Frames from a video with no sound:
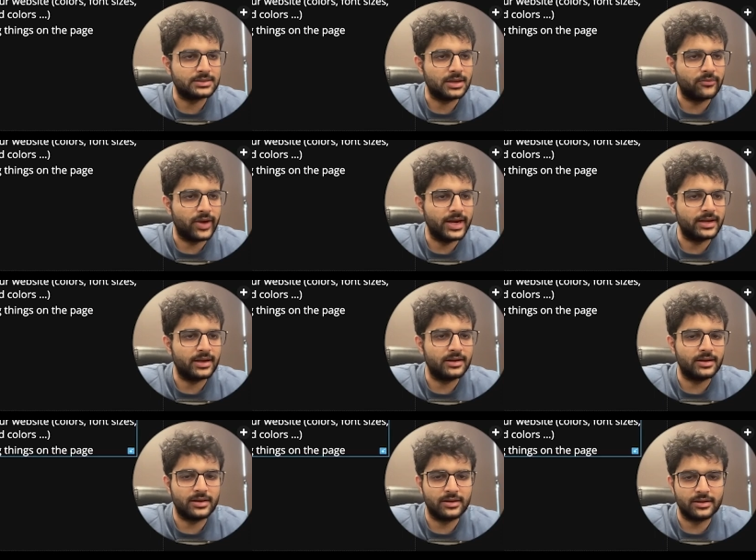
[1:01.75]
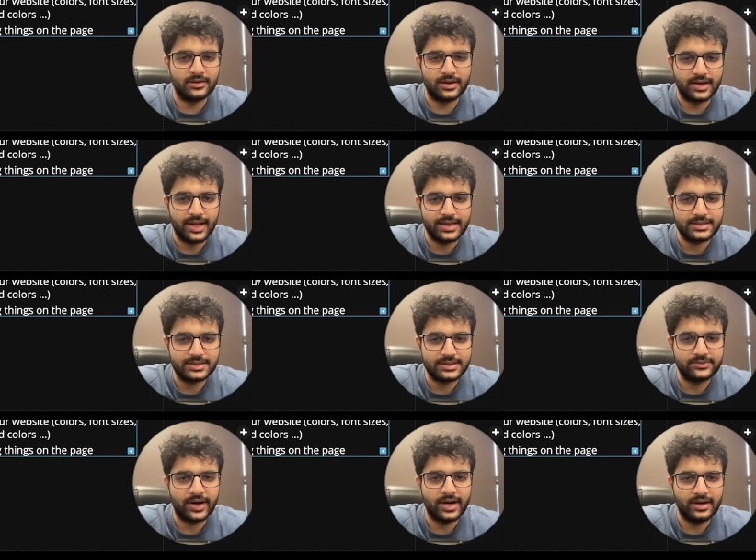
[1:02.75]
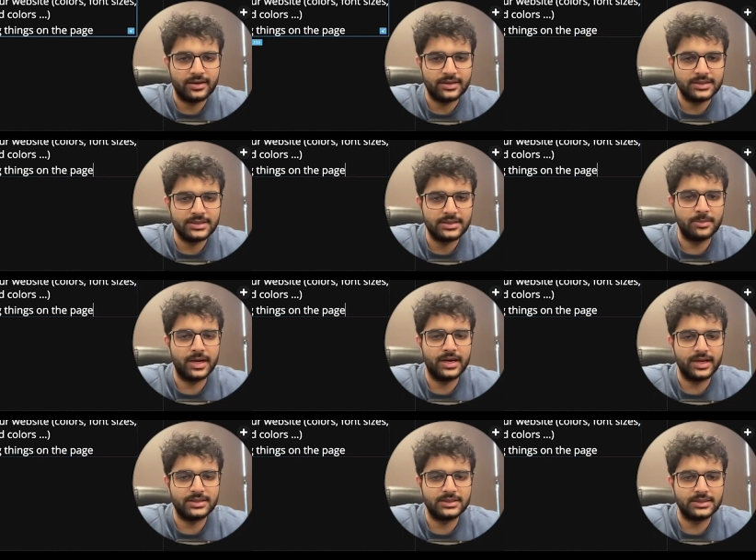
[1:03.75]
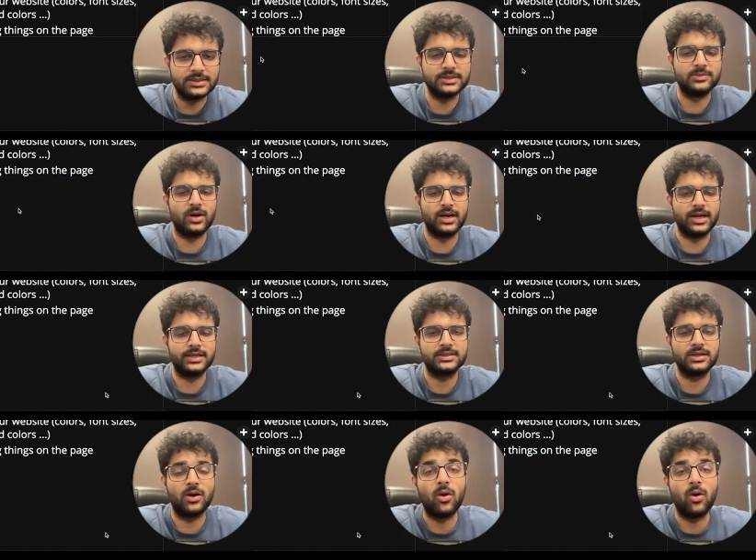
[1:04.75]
a white color here. The text is white here. This is a big text. This is a small text.